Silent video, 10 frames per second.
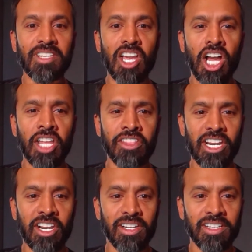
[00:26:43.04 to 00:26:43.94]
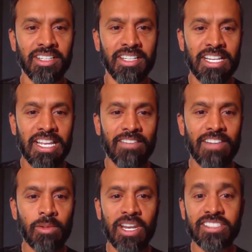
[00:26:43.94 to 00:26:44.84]
on there. If
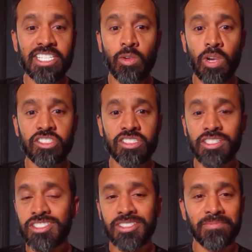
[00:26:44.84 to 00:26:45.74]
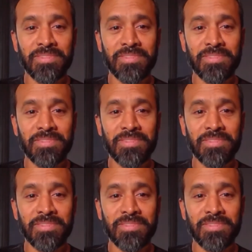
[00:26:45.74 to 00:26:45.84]
anyone has any questions,